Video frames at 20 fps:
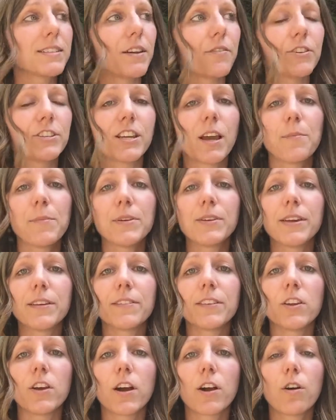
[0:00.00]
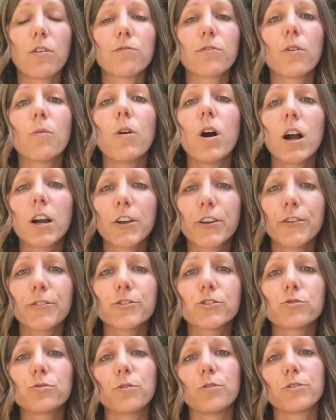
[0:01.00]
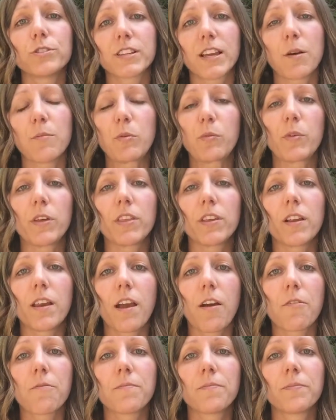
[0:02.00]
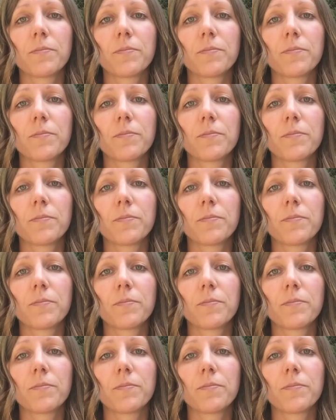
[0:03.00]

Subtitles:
Every time you take the dog out for a walk, your stroller's coming with you now.